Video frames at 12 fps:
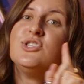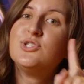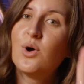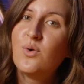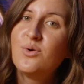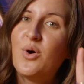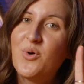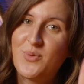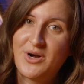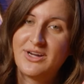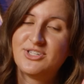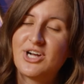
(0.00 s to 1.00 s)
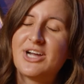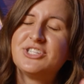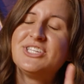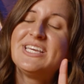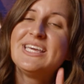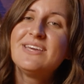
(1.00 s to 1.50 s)
don't worry, Josh.
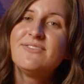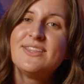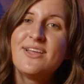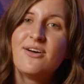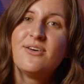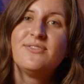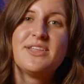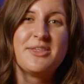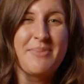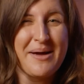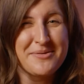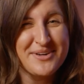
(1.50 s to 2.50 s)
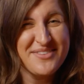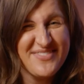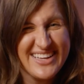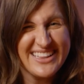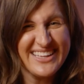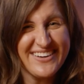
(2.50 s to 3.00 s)
Even though that the Bible can be
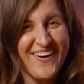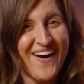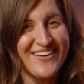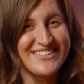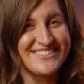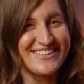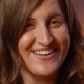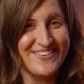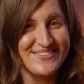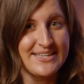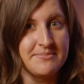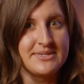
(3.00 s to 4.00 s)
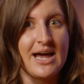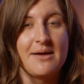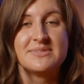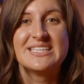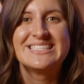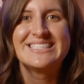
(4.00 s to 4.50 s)
a little hard to decode
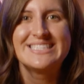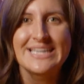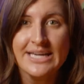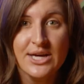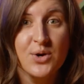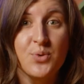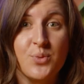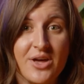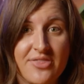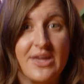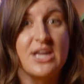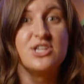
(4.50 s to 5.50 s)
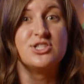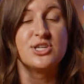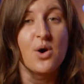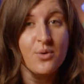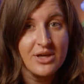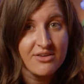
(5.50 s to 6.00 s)
sometimes, stick with it.
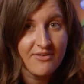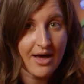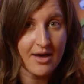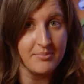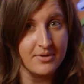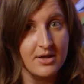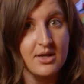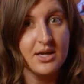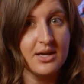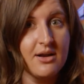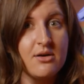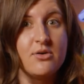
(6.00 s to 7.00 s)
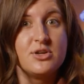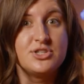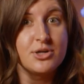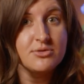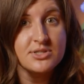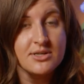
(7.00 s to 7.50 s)
Don't give up. You know,
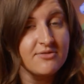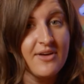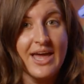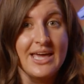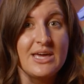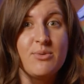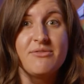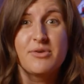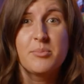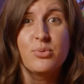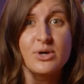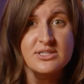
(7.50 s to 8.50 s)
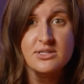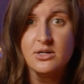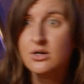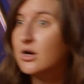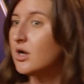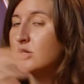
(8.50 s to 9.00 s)
Joseph, he went from
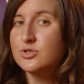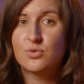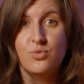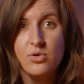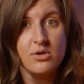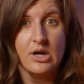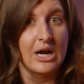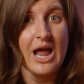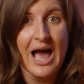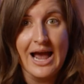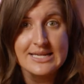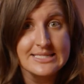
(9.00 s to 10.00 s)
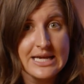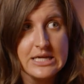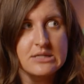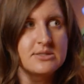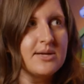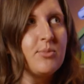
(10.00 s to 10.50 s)
prisoner to ruler. Isaiah,
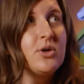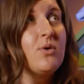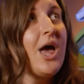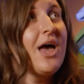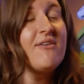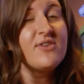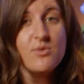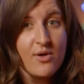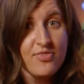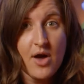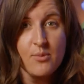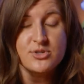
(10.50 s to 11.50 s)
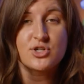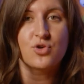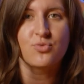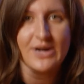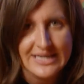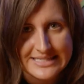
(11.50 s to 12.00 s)
someone who everyone thought was
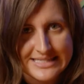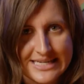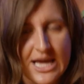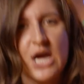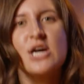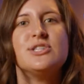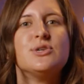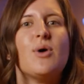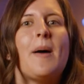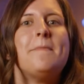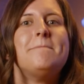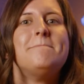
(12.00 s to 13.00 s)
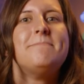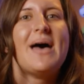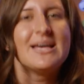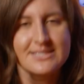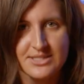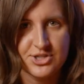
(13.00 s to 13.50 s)
crazy, to a
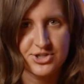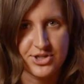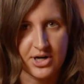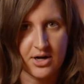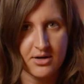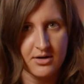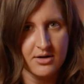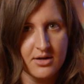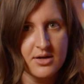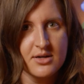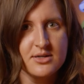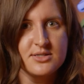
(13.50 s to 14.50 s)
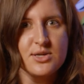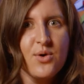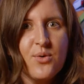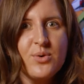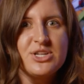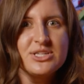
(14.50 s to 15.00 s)
messenger. Mm-hmm. So
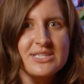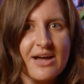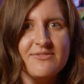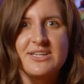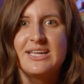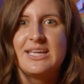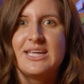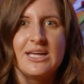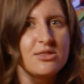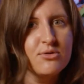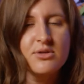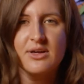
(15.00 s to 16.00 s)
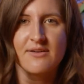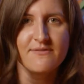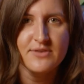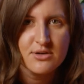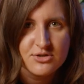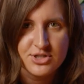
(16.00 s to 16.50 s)
we just have to get through the
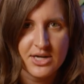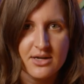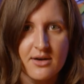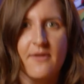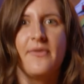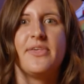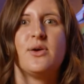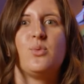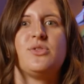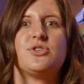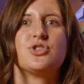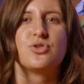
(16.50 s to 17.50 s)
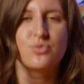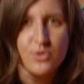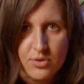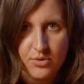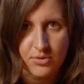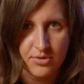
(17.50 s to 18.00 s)
confusion with
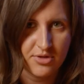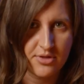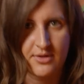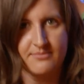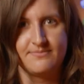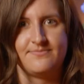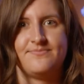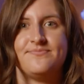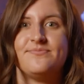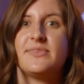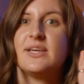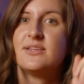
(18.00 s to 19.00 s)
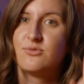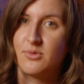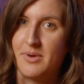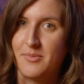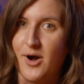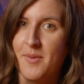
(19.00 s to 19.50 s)
truth. It's true.
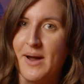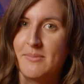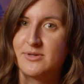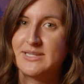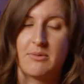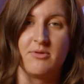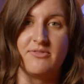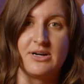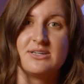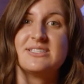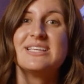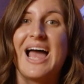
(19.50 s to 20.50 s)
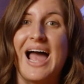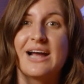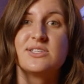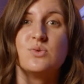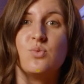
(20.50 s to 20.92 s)
Remember our Bible table verse. Acts